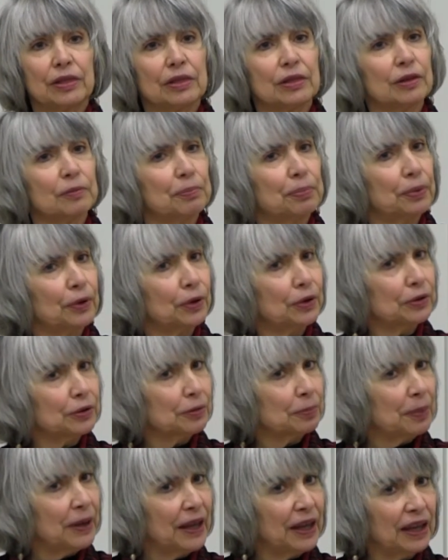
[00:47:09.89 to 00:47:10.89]
The
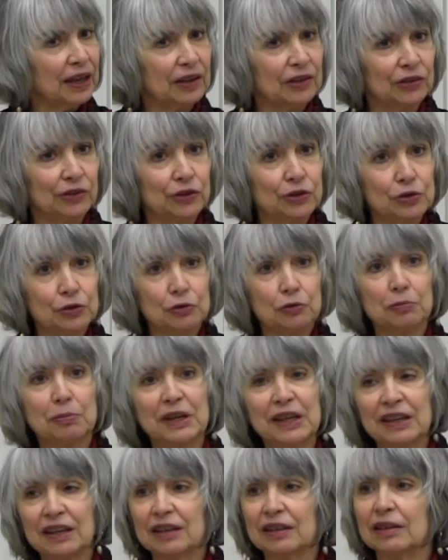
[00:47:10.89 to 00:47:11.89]
birth pangs do
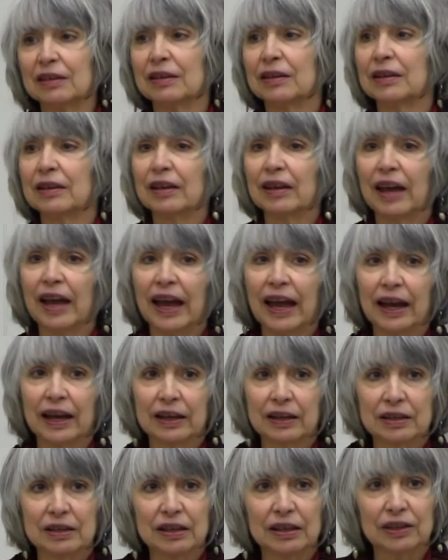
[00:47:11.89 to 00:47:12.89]
mean
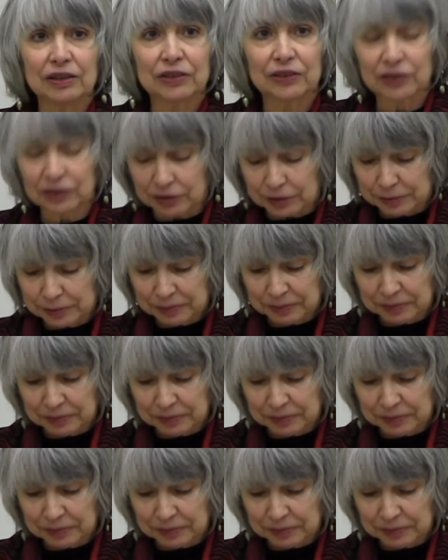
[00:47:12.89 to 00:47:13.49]
agonies.